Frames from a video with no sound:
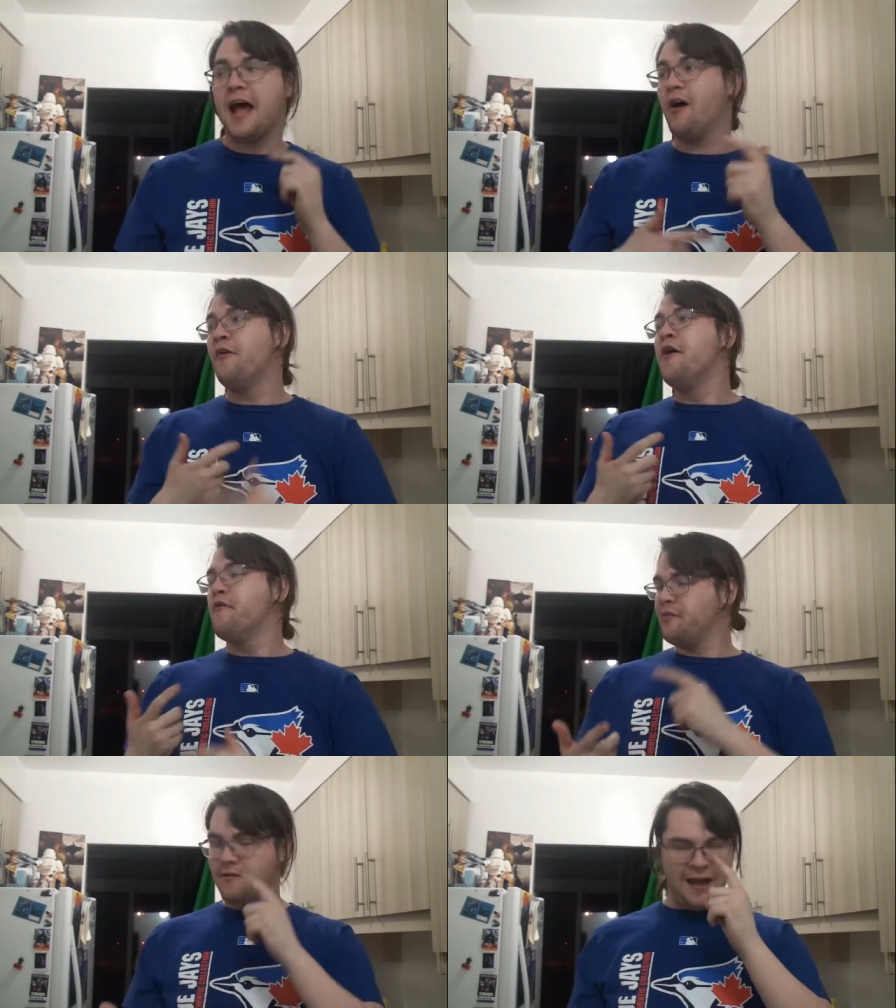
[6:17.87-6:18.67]
Now,
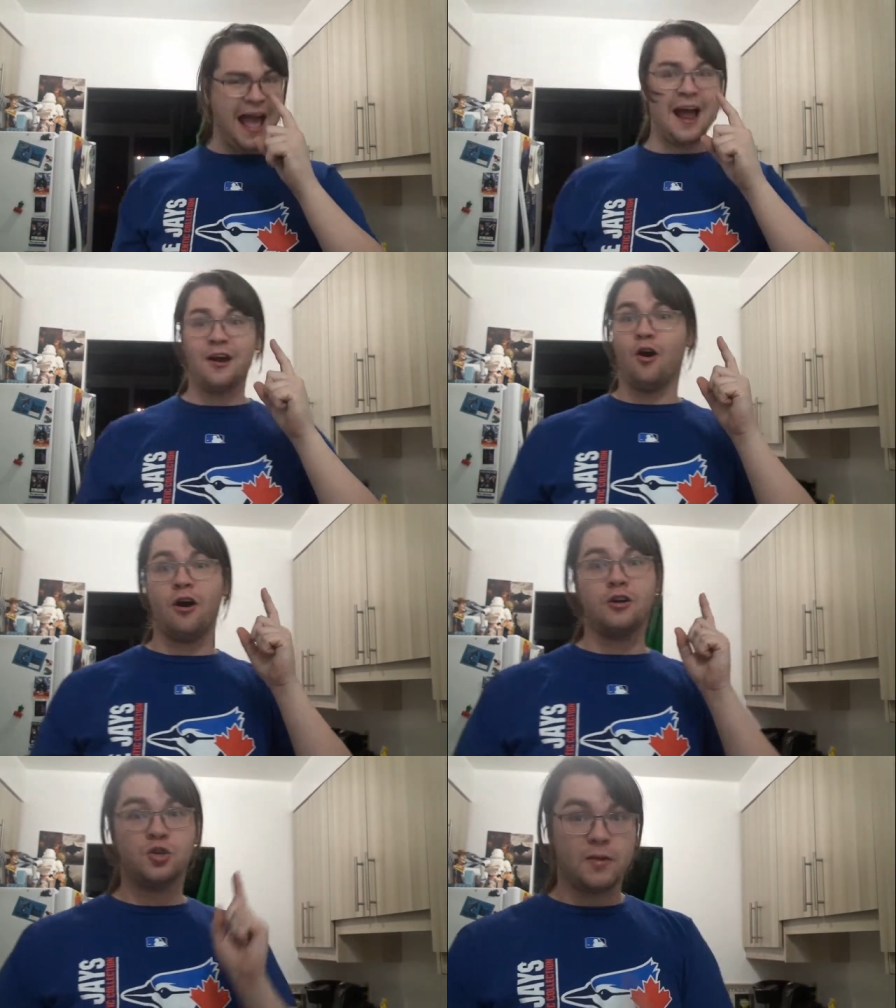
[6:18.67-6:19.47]
we've had
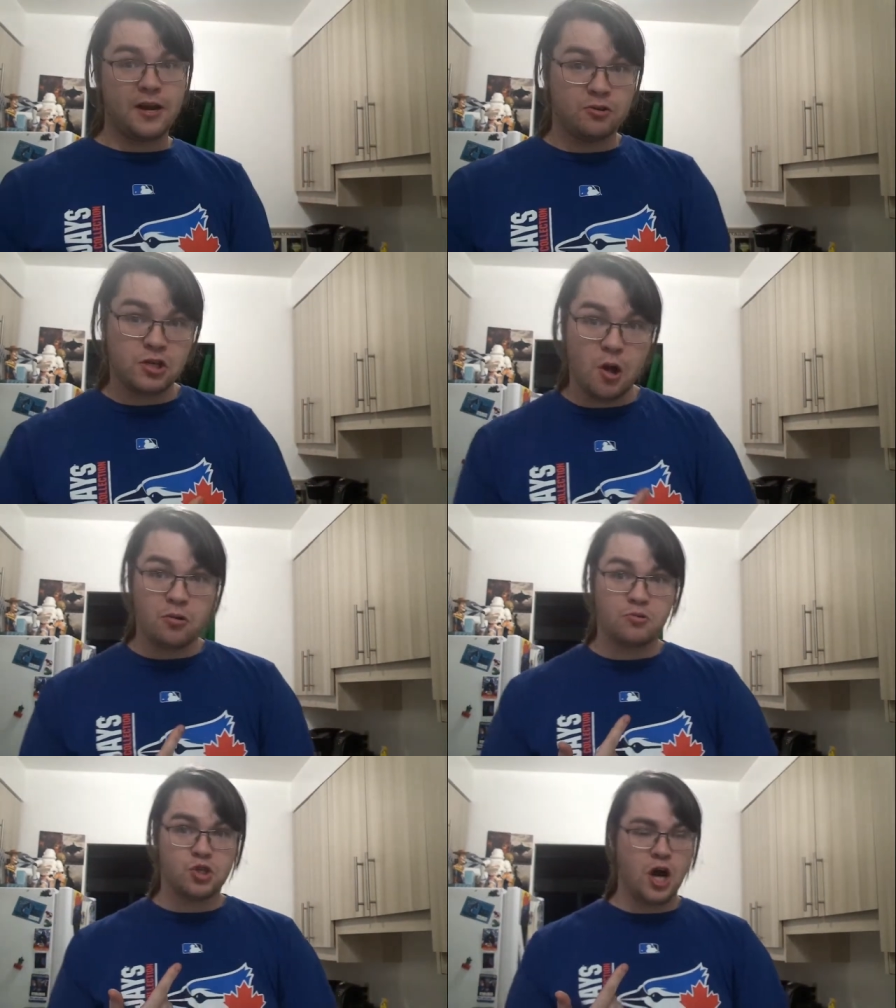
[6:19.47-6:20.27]
our Doritos
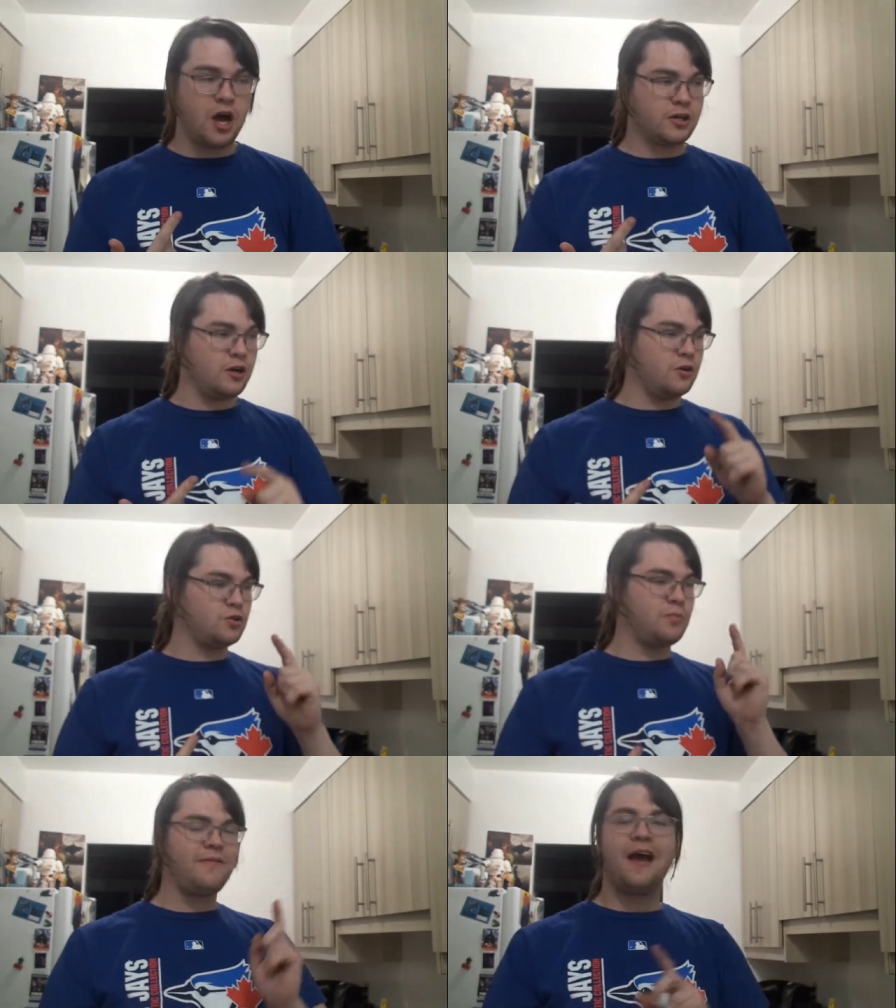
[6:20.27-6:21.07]
Locos
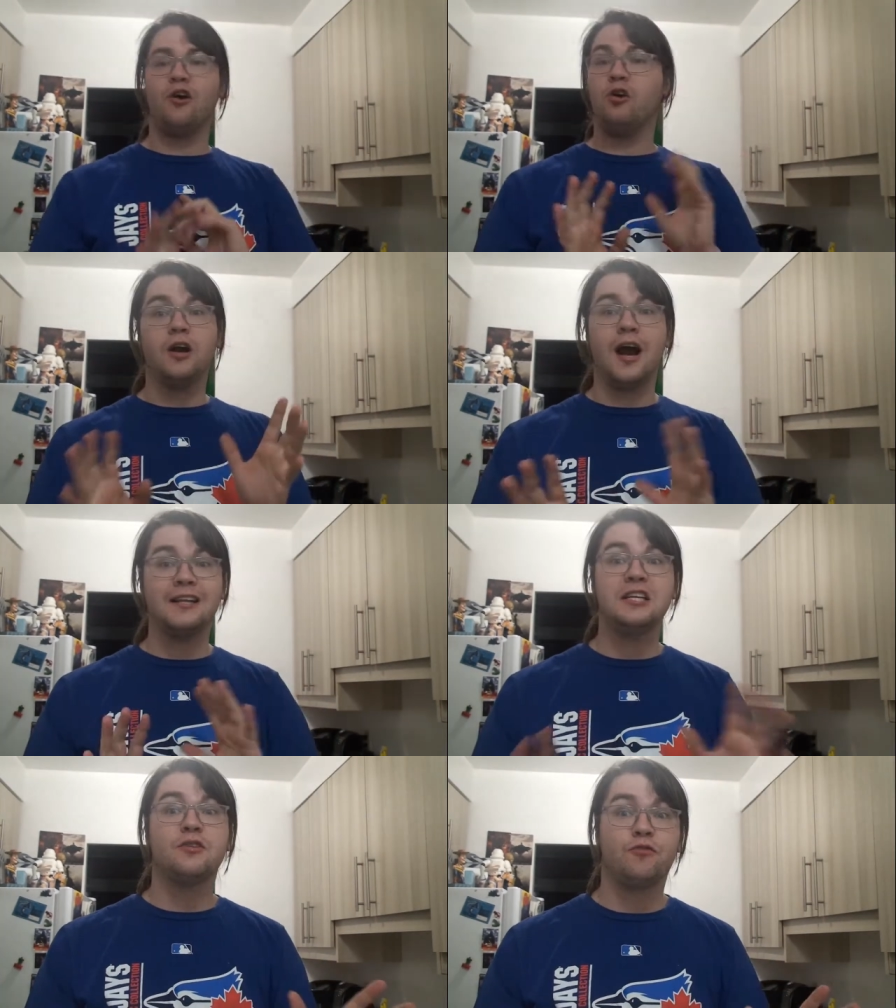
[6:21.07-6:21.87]
tacos, we've had all
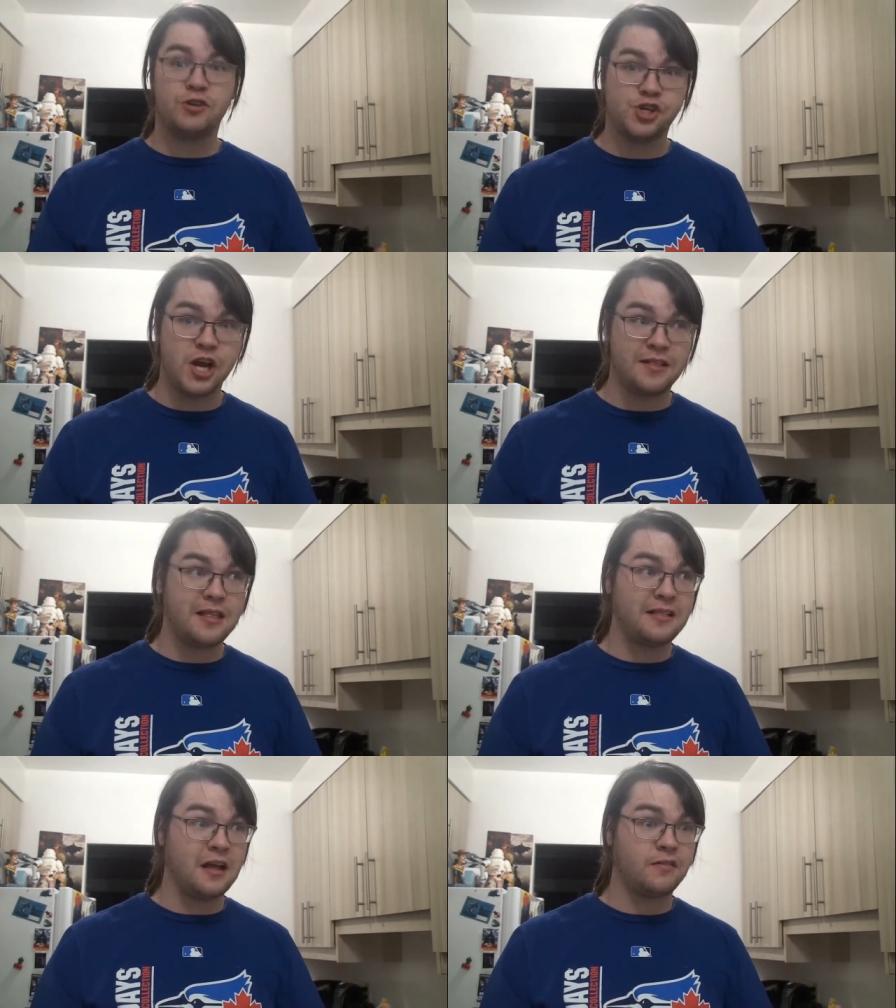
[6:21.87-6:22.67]
kinds of different
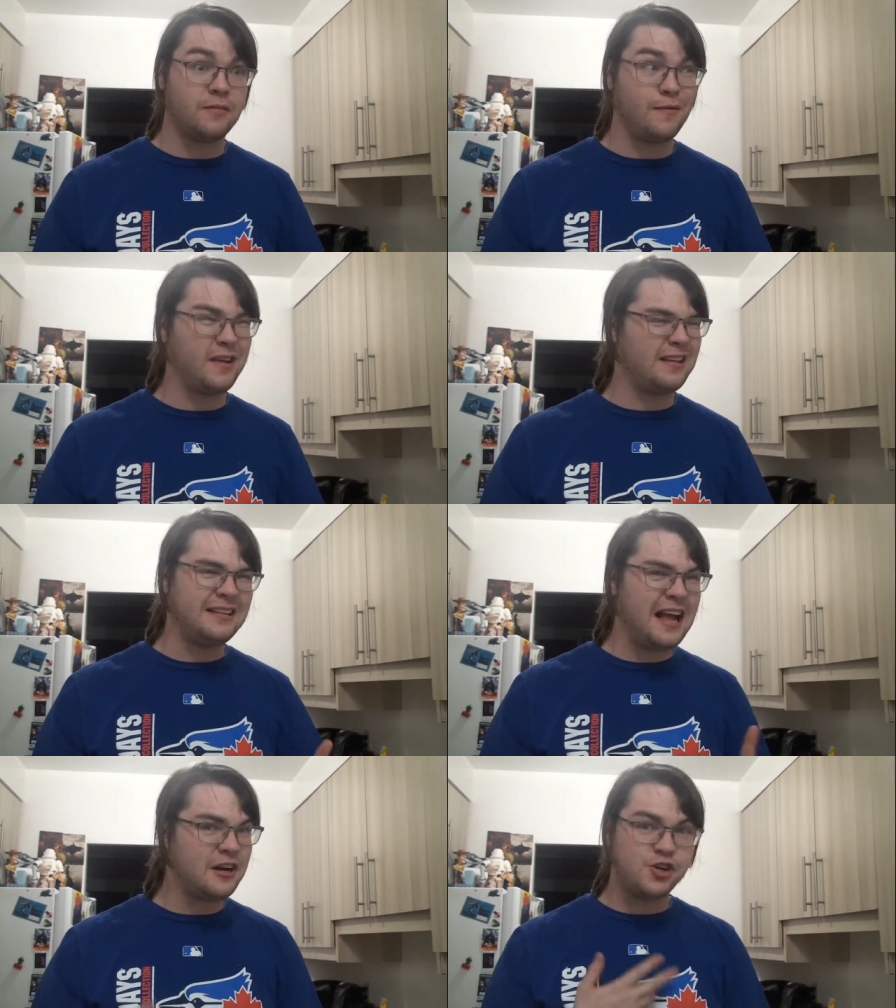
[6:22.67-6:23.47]
shit that they've come up with. I
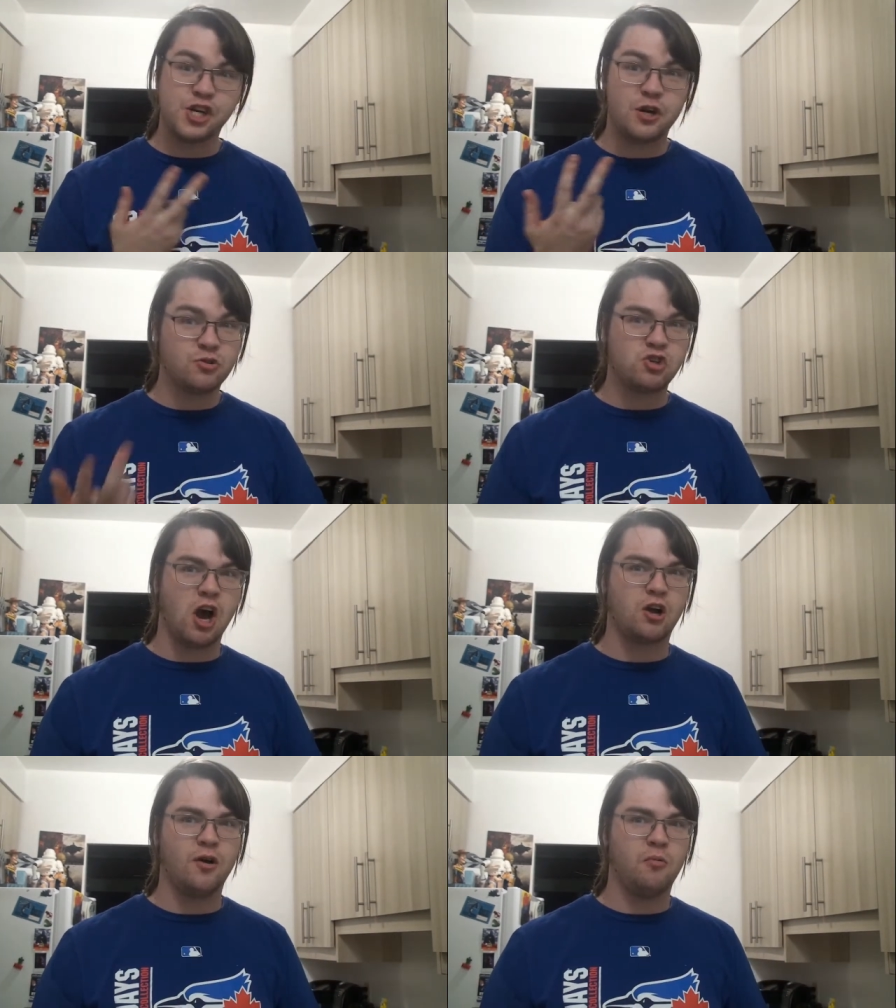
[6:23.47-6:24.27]
think they had a Cheetos
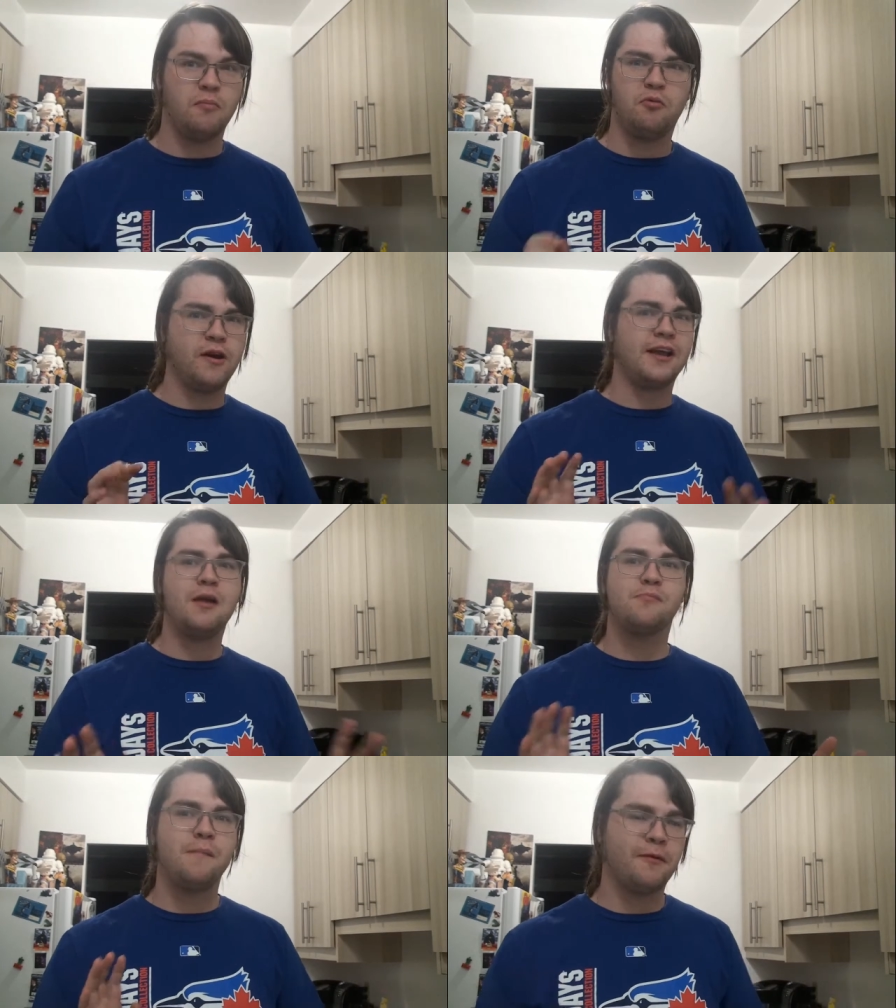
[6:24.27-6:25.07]
taco at one point, I
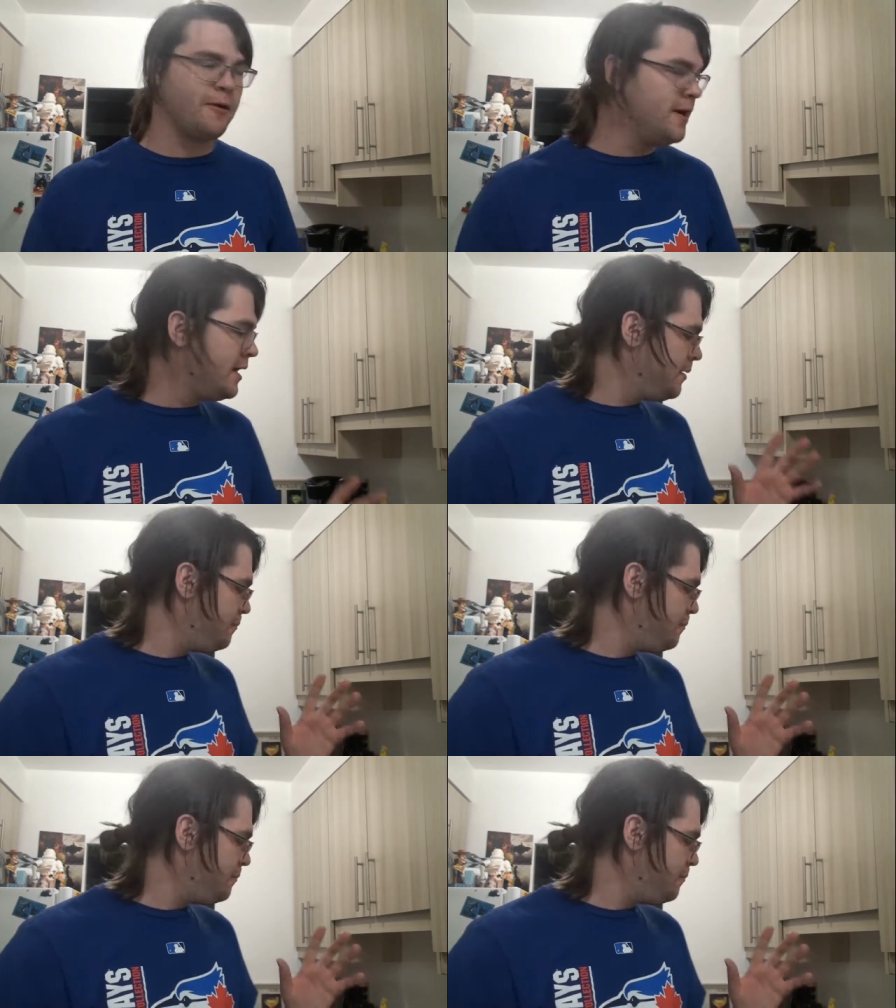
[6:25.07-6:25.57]
can't remember.